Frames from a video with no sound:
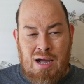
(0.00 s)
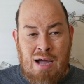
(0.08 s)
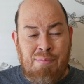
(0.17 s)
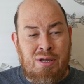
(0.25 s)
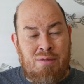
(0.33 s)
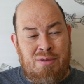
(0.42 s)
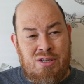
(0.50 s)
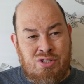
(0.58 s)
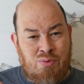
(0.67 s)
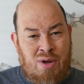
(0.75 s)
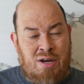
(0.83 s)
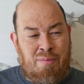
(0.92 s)
I'm going to
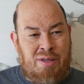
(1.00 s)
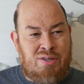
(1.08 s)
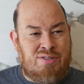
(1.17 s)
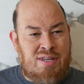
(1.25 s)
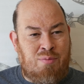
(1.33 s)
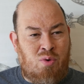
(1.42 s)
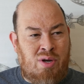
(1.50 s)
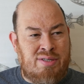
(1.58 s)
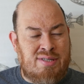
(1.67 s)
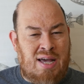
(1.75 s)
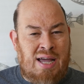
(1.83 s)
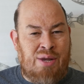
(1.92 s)
be surrounded by those same
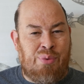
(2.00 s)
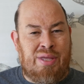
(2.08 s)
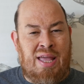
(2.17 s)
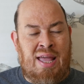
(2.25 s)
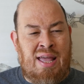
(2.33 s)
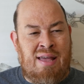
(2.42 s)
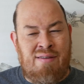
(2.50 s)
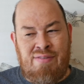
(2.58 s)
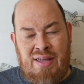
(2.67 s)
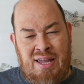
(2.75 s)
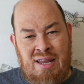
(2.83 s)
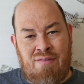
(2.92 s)
ones. I only
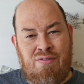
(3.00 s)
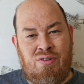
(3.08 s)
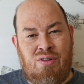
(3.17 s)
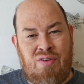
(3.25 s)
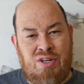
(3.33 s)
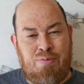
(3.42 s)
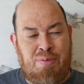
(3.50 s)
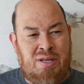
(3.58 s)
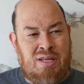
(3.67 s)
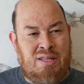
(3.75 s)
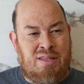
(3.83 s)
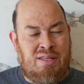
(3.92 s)
have a handful of
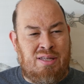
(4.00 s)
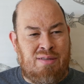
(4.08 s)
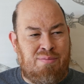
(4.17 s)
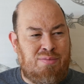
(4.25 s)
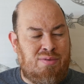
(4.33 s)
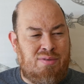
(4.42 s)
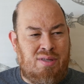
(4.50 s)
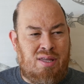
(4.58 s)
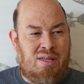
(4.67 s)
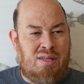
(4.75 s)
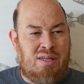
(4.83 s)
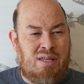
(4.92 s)
HP. The,
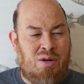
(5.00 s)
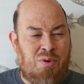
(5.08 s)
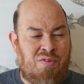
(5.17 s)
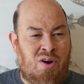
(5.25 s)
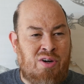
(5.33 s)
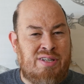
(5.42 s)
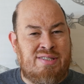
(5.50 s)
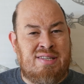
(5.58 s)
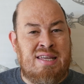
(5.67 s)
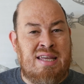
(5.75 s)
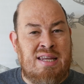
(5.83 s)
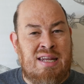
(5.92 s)
you know, we've already
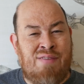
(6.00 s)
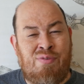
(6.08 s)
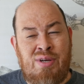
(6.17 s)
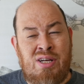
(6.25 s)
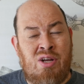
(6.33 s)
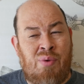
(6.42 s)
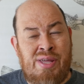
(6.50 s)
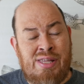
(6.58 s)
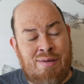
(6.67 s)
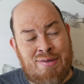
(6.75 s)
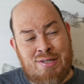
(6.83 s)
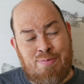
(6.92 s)
seen, if we didn't know
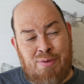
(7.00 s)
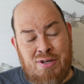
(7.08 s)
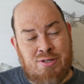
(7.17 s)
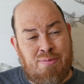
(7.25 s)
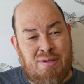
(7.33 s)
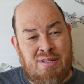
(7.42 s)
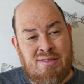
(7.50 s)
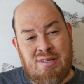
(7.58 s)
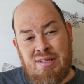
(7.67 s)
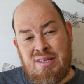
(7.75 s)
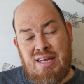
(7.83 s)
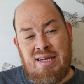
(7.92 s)
anything about this of
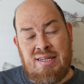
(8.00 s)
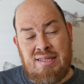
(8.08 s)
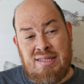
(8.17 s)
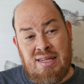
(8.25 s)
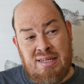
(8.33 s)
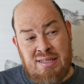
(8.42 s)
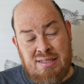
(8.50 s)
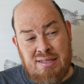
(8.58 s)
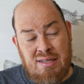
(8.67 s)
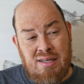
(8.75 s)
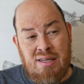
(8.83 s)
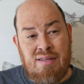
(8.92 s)
Beast, and they
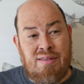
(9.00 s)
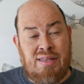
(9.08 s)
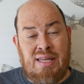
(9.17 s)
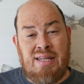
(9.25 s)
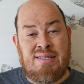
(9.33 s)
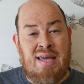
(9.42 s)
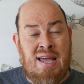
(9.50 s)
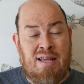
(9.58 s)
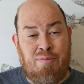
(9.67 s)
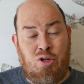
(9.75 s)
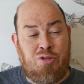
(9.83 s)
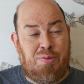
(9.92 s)
didn't, that they
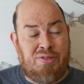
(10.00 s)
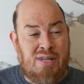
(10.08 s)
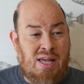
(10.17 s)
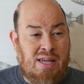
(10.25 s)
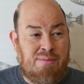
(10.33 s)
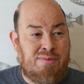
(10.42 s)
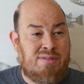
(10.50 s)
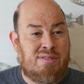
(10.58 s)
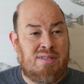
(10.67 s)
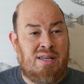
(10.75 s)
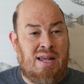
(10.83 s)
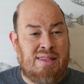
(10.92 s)
attack multiple times.